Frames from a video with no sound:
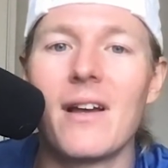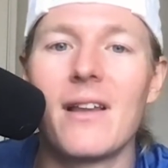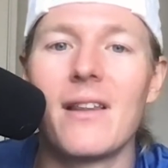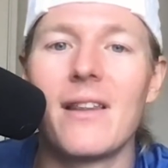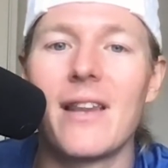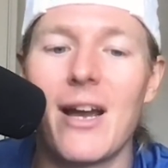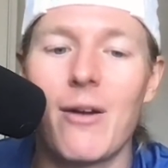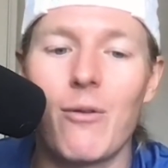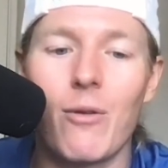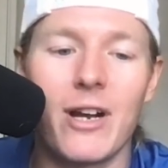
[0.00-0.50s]

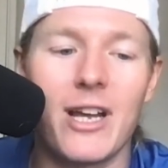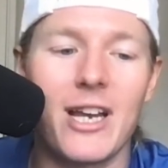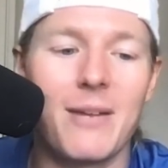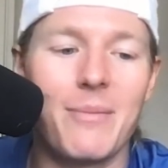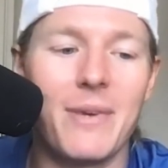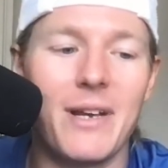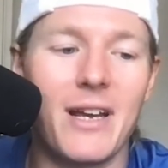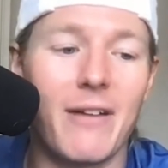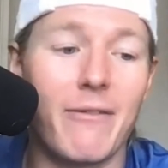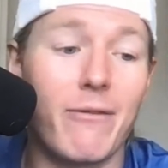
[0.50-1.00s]
They weren't going to
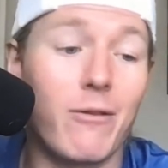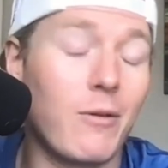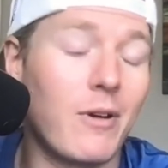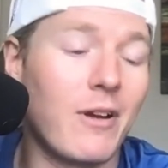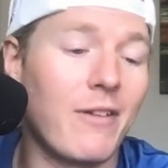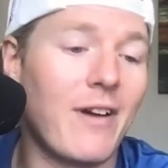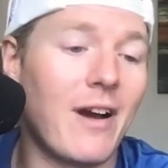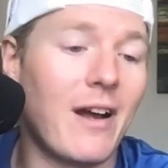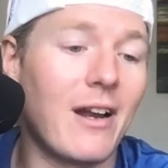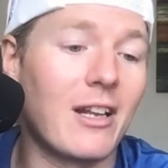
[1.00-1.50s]
be in for what we
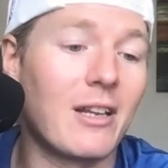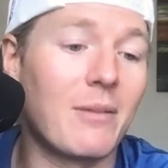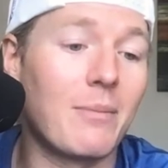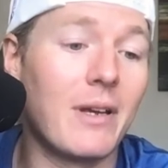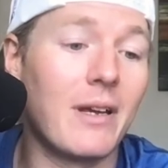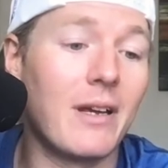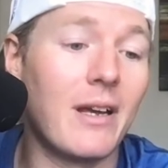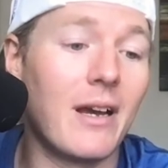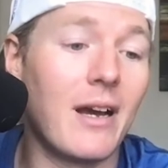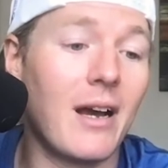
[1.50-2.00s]
found out to be